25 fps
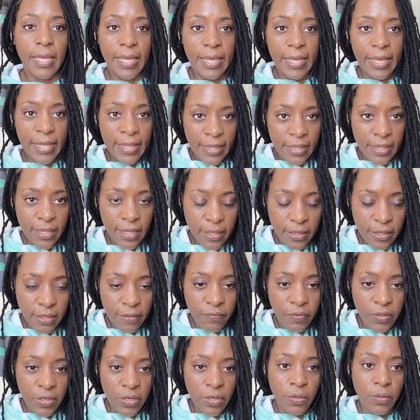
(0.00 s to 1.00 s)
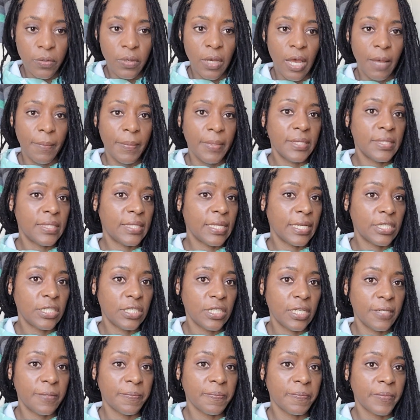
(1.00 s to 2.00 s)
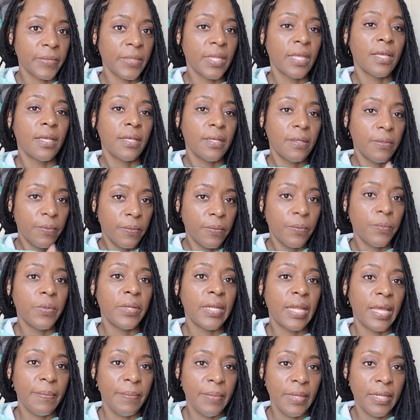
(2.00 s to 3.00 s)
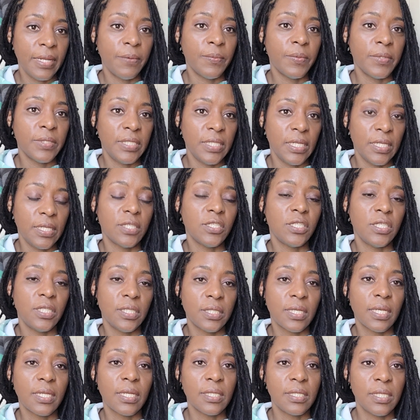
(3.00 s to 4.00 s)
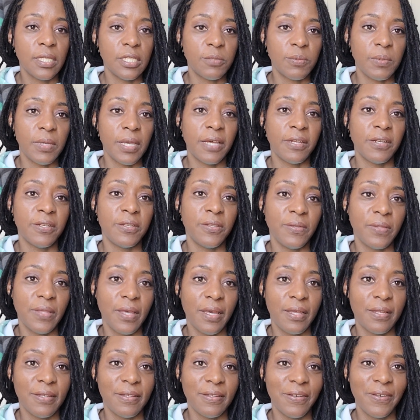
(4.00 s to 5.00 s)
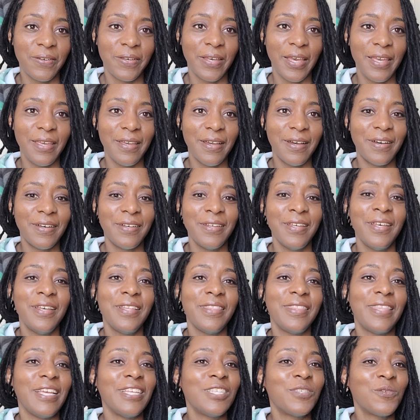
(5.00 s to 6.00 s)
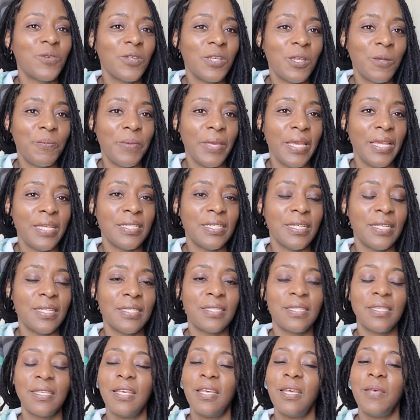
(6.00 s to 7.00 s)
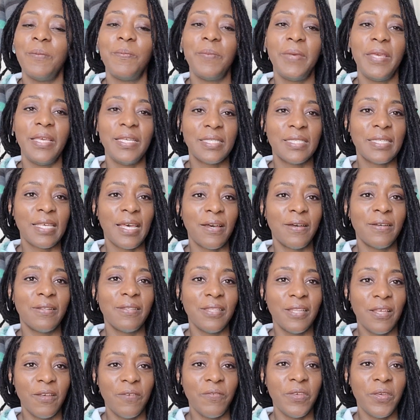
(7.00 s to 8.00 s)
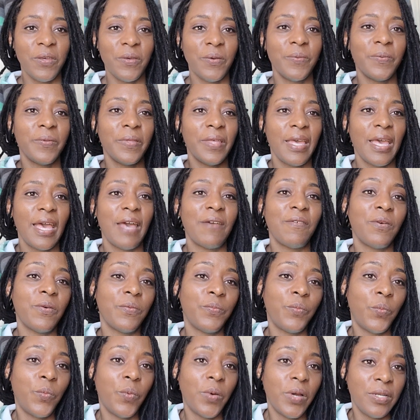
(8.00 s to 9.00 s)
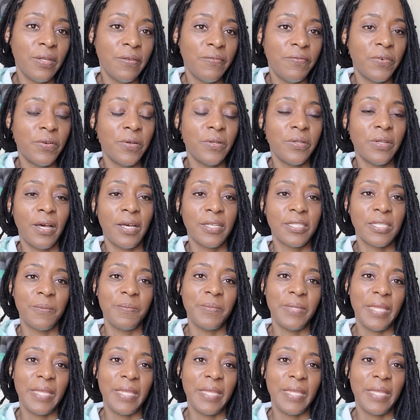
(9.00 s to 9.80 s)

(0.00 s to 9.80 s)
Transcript: in the video comment section. When I meet up with Dina, she's going to teach me how to do that. Okay, y'all? Thanks for your patience. Peace out. Love you. Have a wonderful and awesome